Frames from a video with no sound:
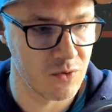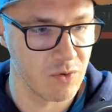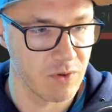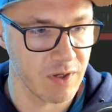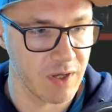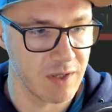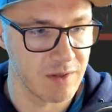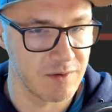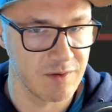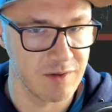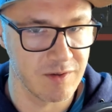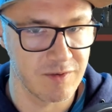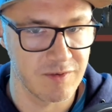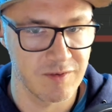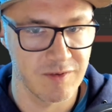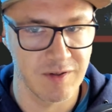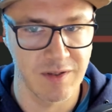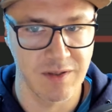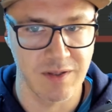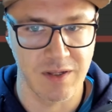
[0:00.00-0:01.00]
at this
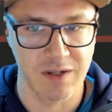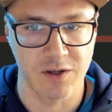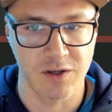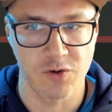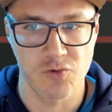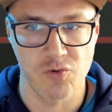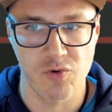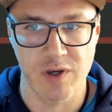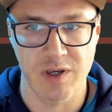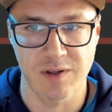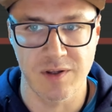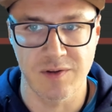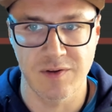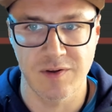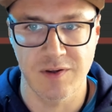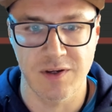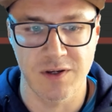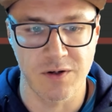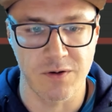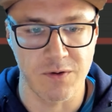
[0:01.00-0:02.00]
scene that I created
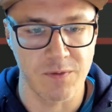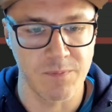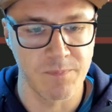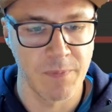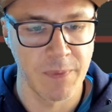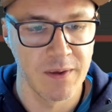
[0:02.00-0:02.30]
here,